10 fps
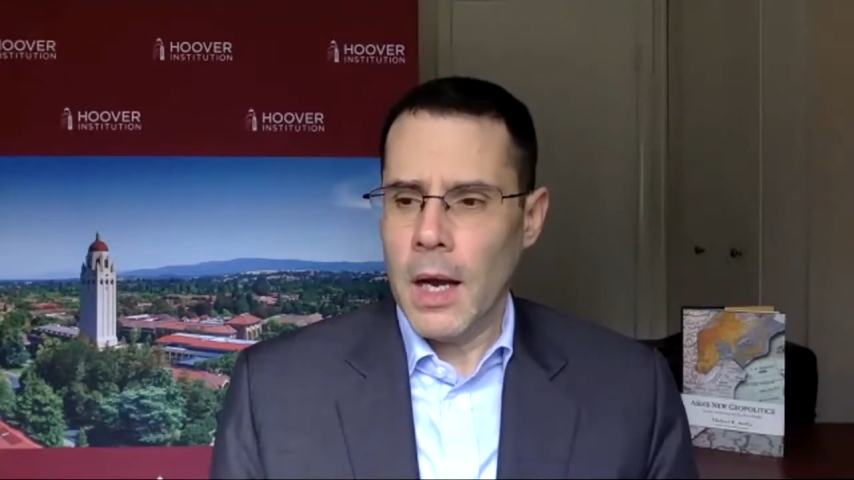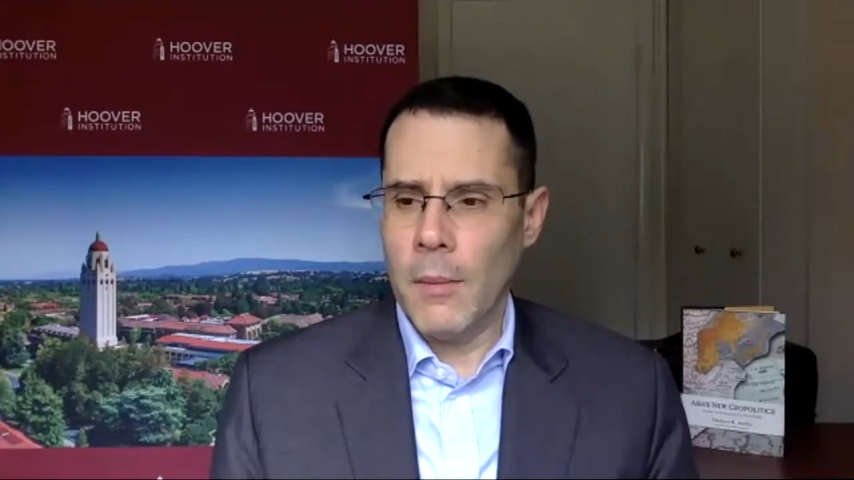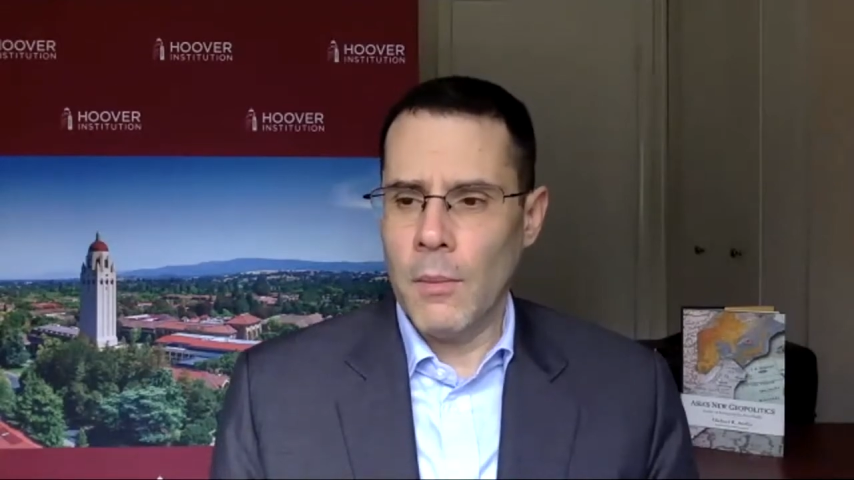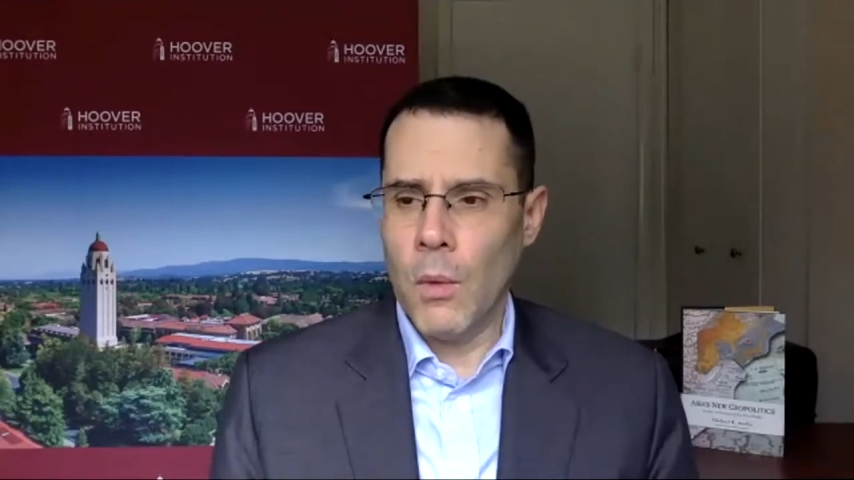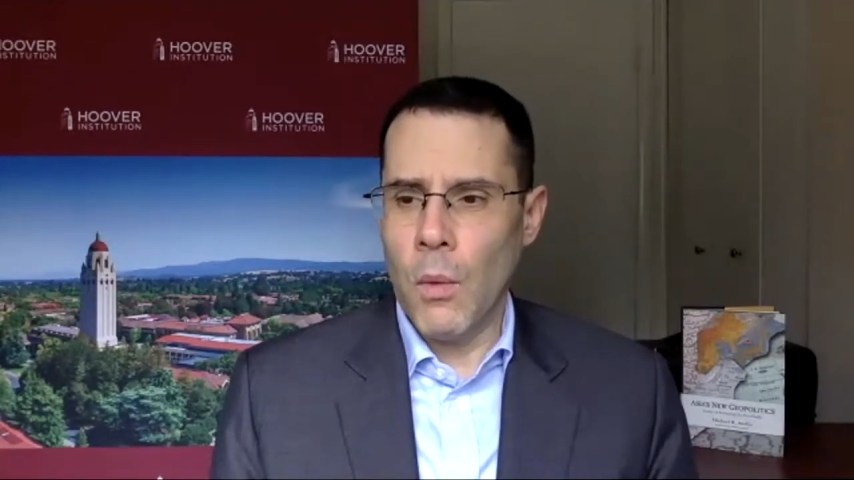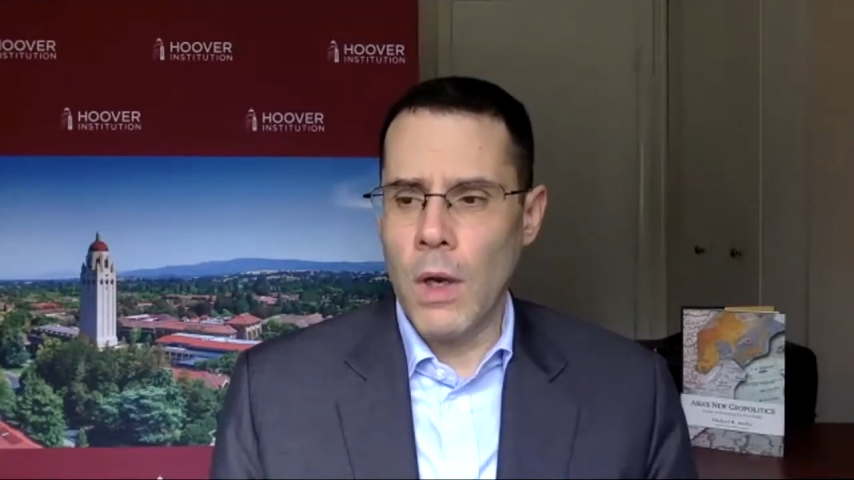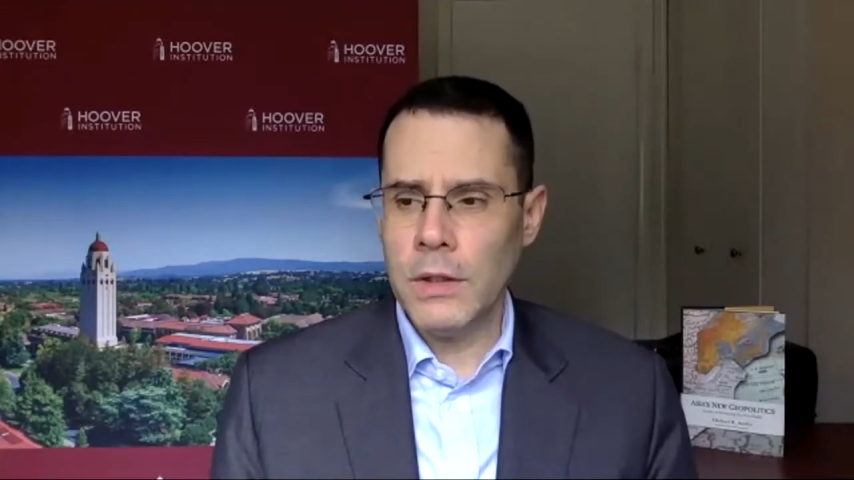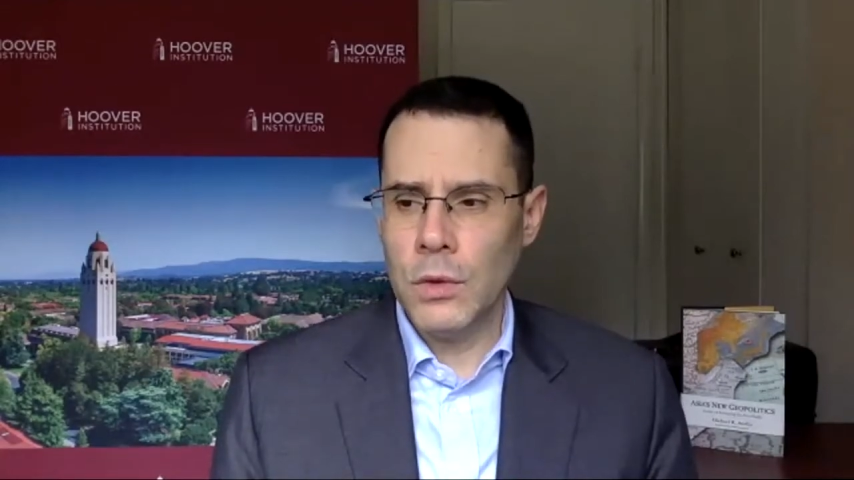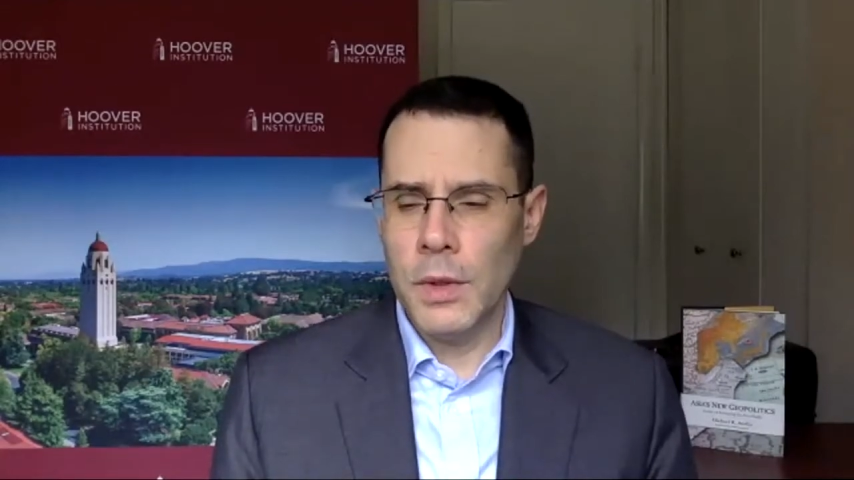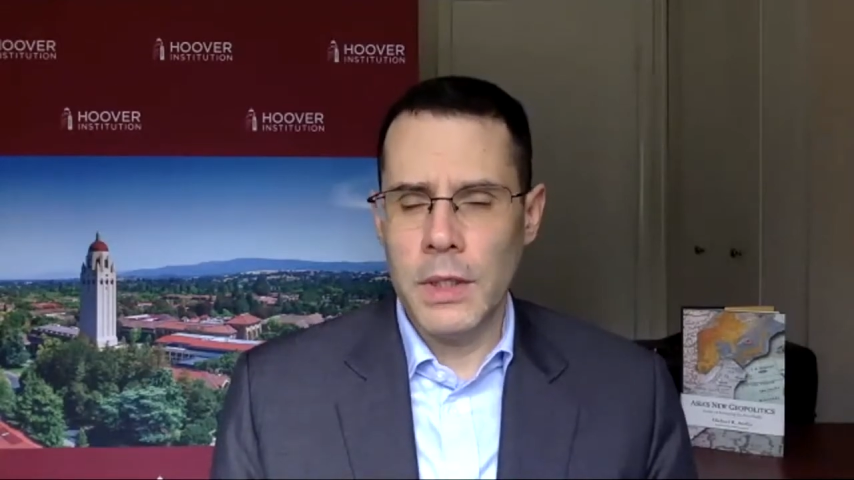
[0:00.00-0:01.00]
What
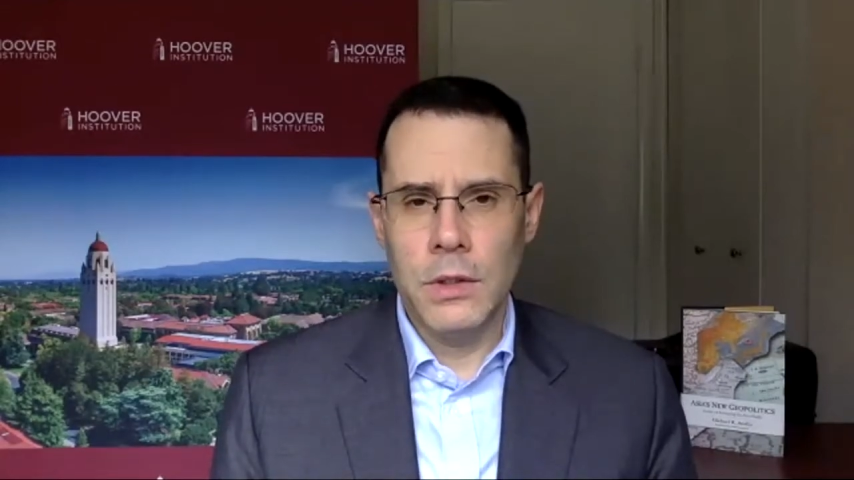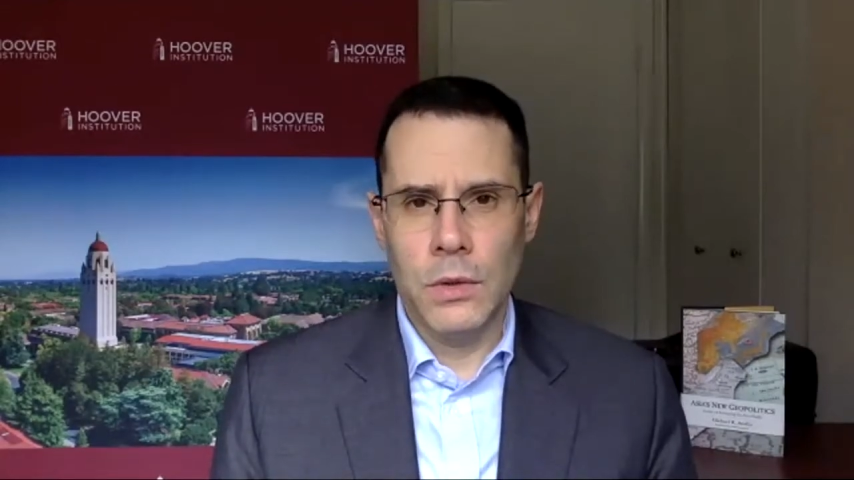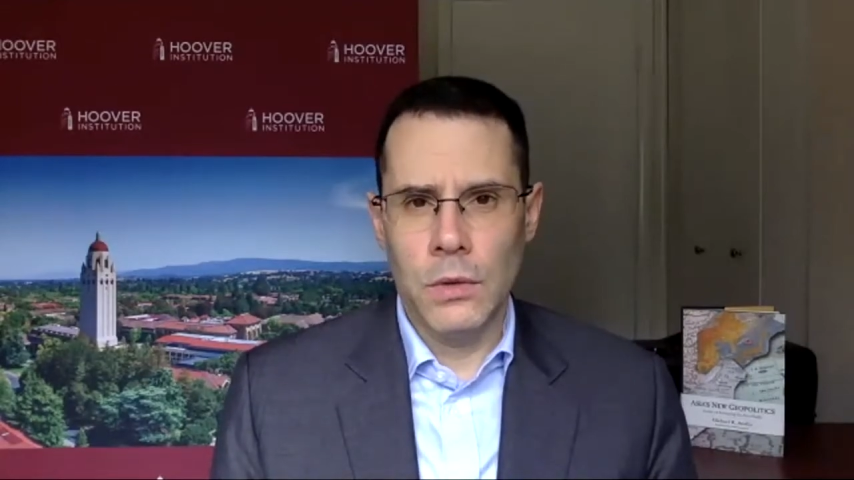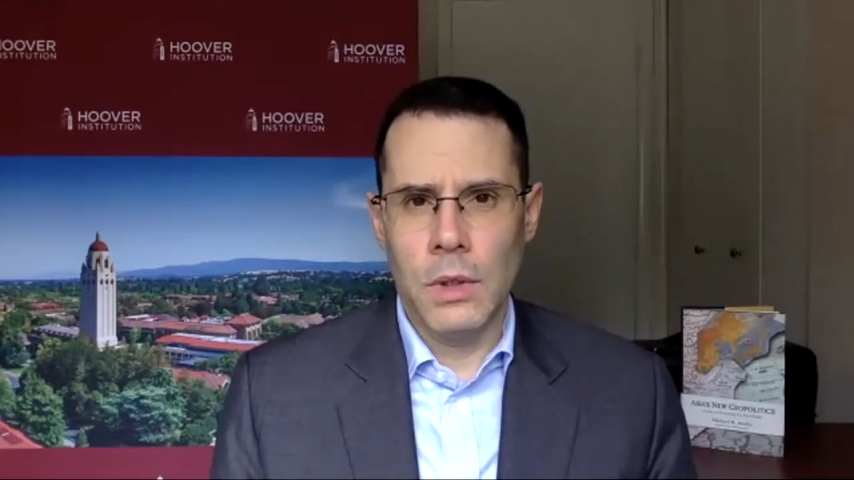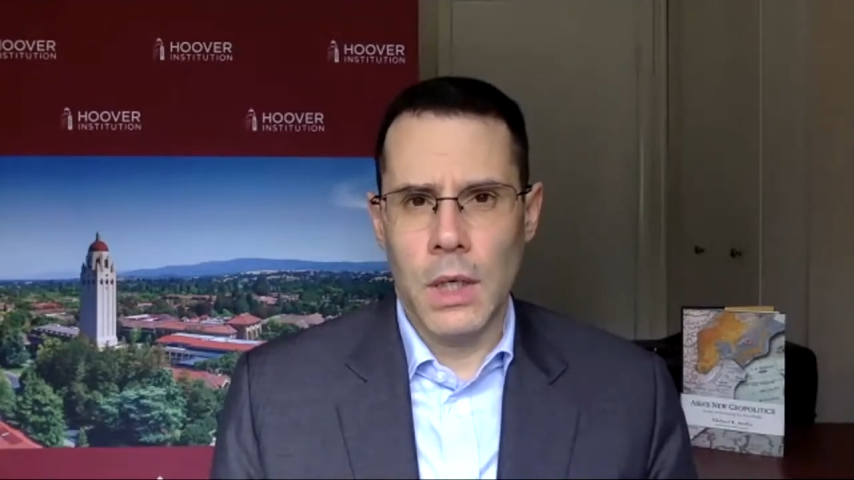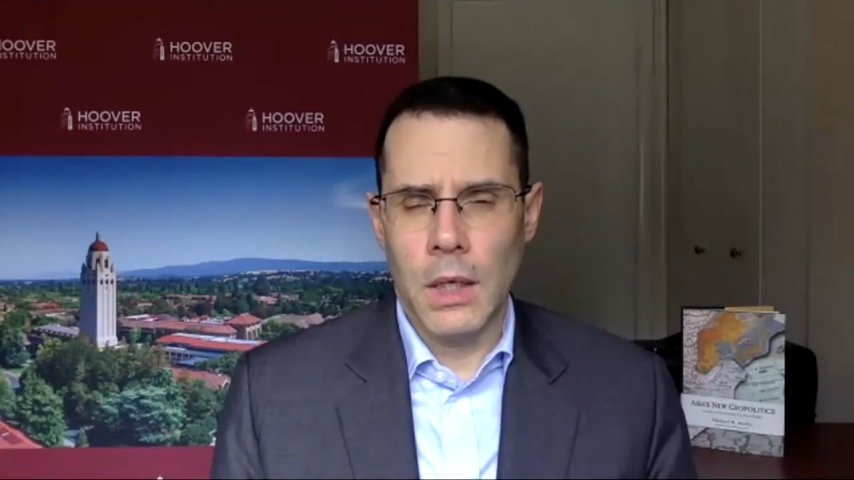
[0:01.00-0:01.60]
do we do